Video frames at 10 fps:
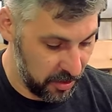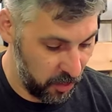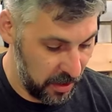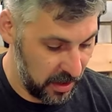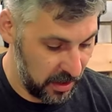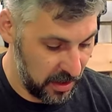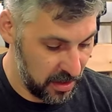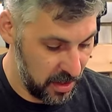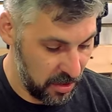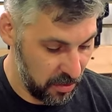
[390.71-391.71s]
so we can
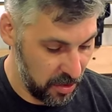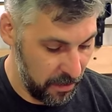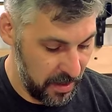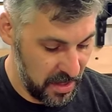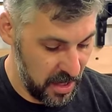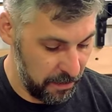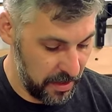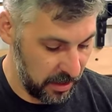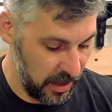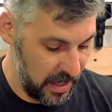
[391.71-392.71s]
continue to
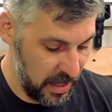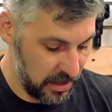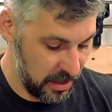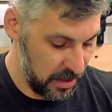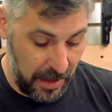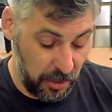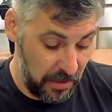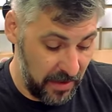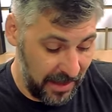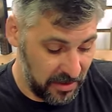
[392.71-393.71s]
manipulate it. Now that
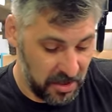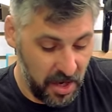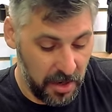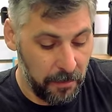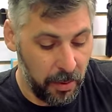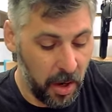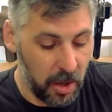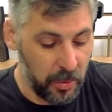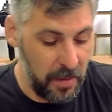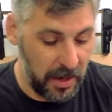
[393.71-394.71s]
we've got this gun
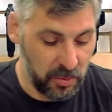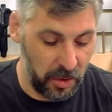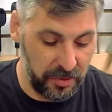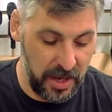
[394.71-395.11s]
apart, we might as well